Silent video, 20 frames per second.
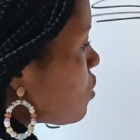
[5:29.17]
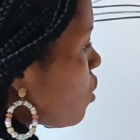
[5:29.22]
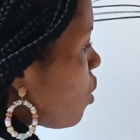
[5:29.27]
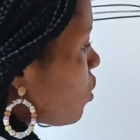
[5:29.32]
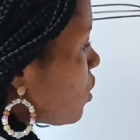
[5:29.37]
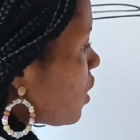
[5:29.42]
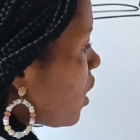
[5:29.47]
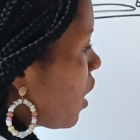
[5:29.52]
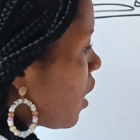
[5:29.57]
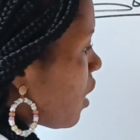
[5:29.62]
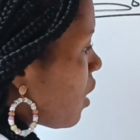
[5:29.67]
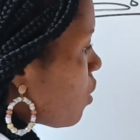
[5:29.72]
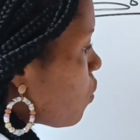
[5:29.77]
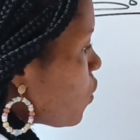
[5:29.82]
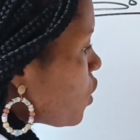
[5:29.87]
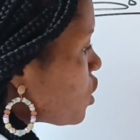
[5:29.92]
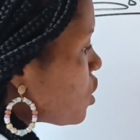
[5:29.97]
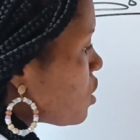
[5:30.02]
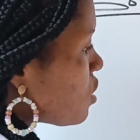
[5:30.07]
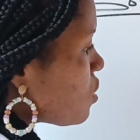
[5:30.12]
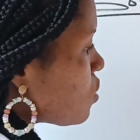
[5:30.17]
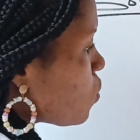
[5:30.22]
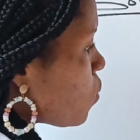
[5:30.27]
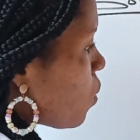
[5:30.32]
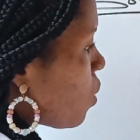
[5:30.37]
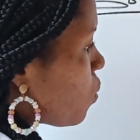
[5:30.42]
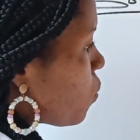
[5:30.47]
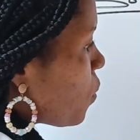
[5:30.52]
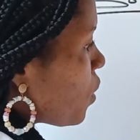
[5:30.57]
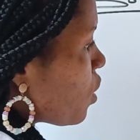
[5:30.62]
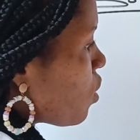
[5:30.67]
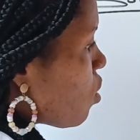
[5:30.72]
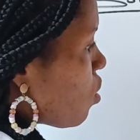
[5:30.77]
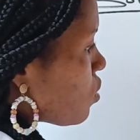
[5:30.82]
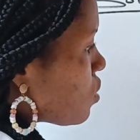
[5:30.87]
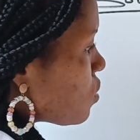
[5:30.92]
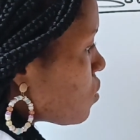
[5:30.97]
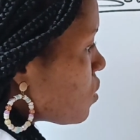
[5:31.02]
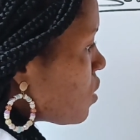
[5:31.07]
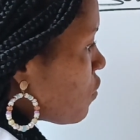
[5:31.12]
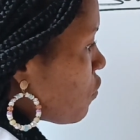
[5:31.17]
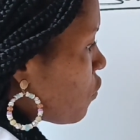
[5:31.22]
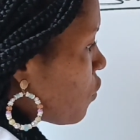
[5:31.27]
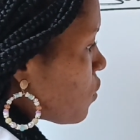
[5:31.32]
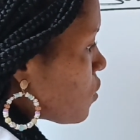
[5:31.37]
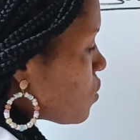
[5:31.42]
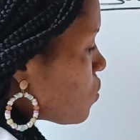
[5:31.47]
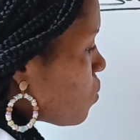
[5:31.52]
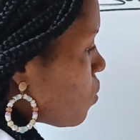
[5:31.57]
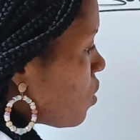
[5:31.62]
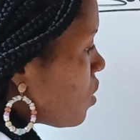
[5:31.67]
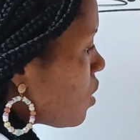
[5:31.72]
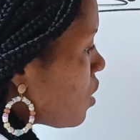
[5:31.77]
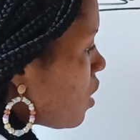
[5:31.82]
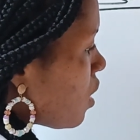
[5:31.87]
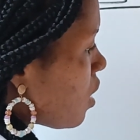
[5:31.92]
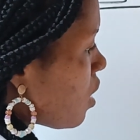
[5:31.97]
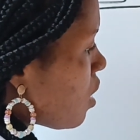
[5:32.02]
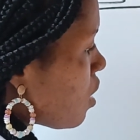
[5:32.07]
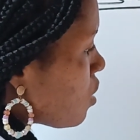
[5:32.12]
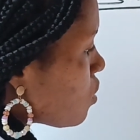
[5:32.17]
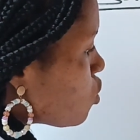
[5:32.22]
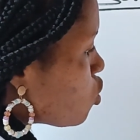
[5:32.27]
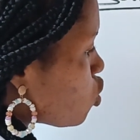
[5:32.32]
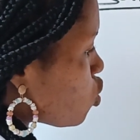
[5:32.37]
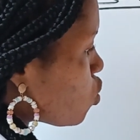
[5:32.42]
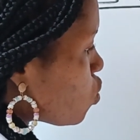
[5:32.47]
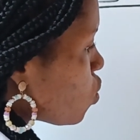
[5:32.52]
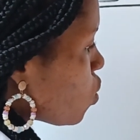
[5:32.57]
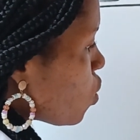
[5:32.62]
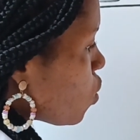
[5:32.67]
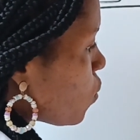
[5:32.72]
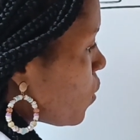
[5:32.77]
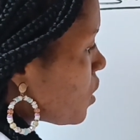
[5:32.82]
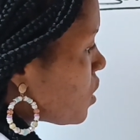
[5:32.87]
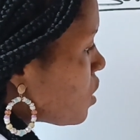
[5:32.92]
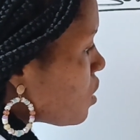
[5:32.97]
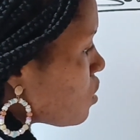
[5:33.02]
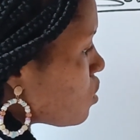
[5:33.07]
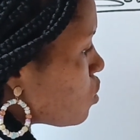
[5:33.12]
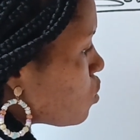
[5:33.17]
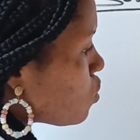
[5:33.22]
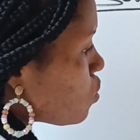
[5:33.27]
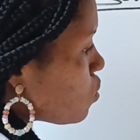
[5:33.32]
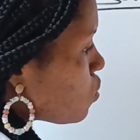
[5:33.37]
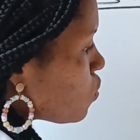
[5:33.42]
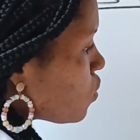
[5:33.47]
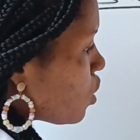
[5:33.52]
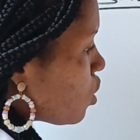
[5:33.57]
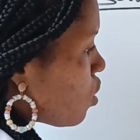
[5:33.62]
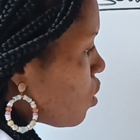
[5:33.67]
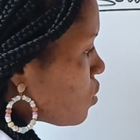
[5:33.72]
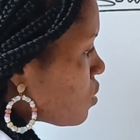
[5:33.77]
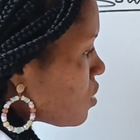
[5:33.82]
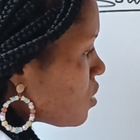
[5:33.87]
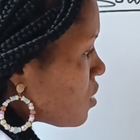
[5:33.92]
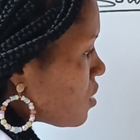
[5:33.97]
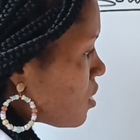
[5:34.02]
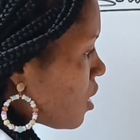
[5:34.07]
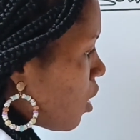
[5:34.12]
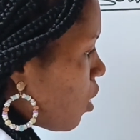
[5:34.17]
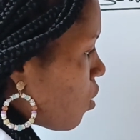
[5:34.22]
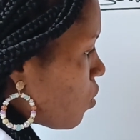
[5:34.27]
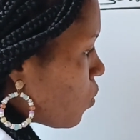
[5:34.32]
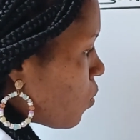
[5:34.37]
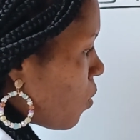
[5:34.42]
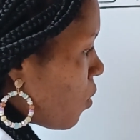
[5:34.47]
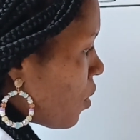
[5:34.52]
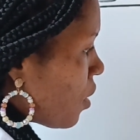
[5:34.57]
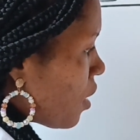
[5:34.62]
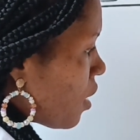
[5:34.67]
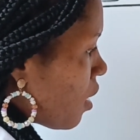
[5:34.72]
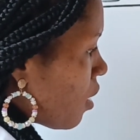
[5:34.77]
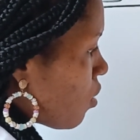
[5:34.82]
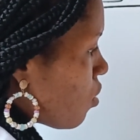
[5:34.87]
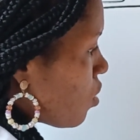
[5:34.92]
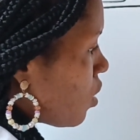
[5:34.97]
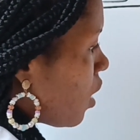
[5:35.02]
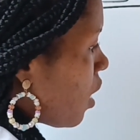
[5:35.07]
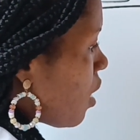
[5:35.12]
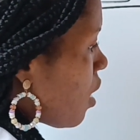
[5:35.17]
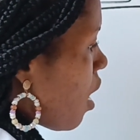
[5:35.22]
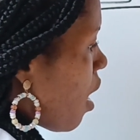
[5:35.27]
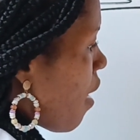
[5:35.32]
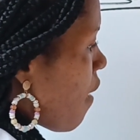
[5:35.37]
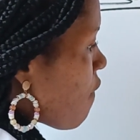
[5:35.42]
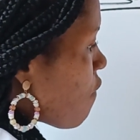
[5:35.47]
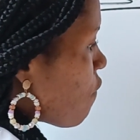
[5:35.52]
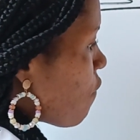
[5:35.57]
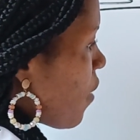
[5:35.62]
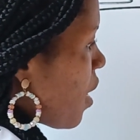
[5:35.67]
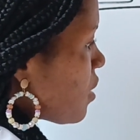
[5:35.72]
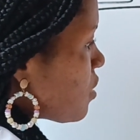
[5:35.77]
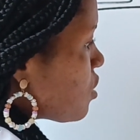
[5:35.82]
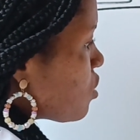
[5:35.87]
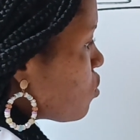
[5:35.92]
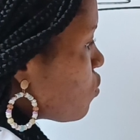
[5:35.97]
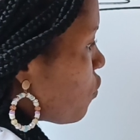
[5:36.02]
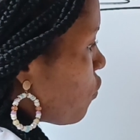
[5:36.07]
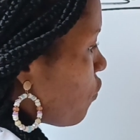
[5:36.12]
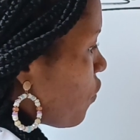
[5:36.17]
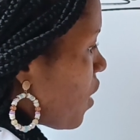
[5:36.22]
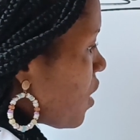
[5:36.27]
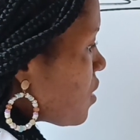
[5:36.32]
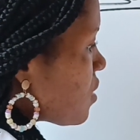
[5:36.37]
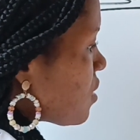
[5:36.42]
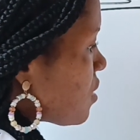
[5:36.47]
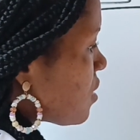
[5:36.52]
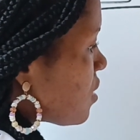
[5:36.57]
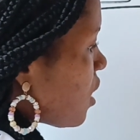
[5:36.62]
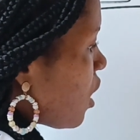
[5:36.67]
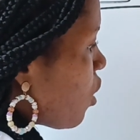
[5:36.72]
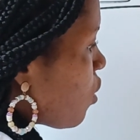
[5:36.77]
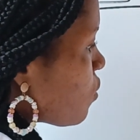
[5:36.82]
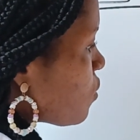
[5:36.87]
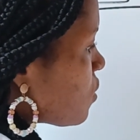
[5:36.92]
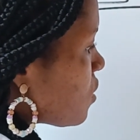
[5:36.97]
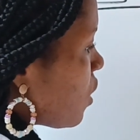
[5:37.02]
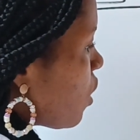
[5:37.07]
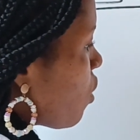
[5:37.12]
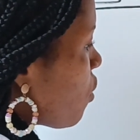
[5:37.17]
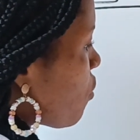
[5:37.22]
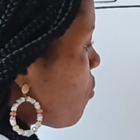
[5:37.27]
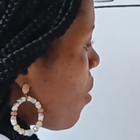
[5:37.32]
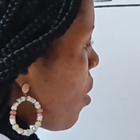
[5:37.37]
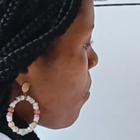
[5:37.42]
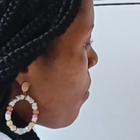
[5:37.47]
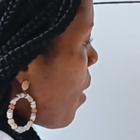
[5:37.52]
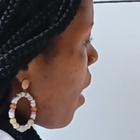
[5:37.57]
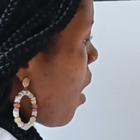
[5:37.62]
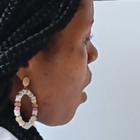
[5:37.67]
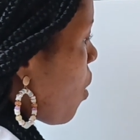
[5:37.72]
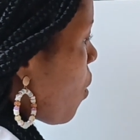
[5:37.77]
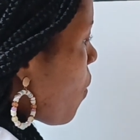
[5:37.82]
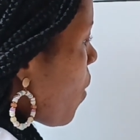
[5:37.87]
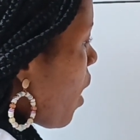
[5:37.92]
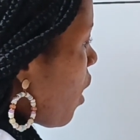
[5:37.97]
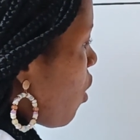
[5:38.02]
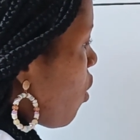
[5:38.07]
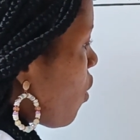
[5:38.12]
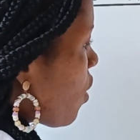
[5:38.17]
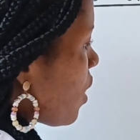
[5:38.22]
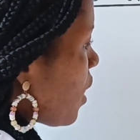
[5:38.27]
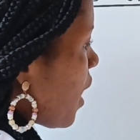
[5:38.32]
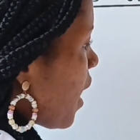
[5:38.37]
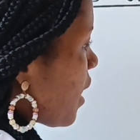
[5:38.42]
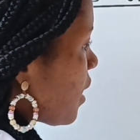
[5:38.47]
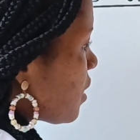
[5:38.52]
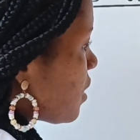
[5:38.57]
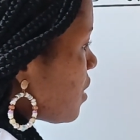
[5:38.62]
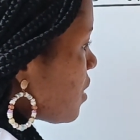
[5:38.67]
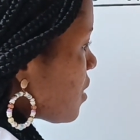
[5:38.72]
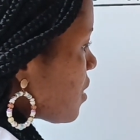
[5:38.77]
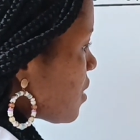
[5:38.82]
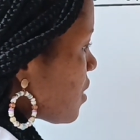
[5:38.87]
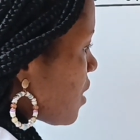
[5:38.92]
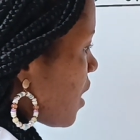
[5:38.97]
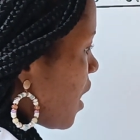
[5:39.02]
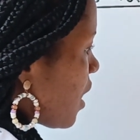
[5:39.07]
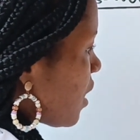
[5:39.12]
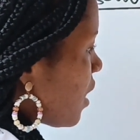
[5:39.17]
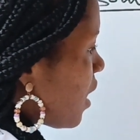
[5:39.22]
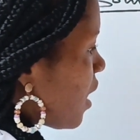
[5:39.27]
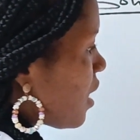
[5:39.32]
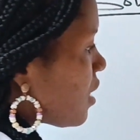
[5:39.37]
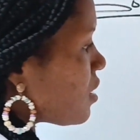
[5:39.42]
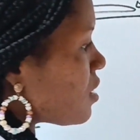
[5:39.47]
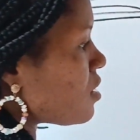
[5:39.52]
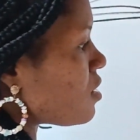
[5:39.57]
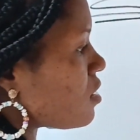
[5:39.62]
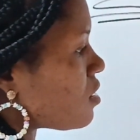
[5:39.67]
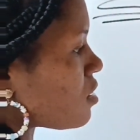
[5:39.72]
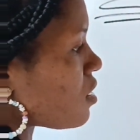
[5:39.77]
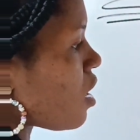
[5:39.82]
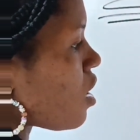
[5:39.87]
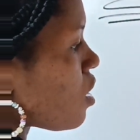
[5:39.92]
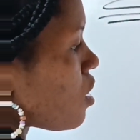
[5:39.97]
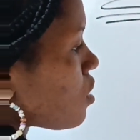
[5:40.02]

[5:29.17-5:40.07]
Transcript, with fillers: So 3, which is 1, we go to the first one here. 2, which is 2, we go to the second one here, okay? First to first, second to second. Remember, we are going like this and like this.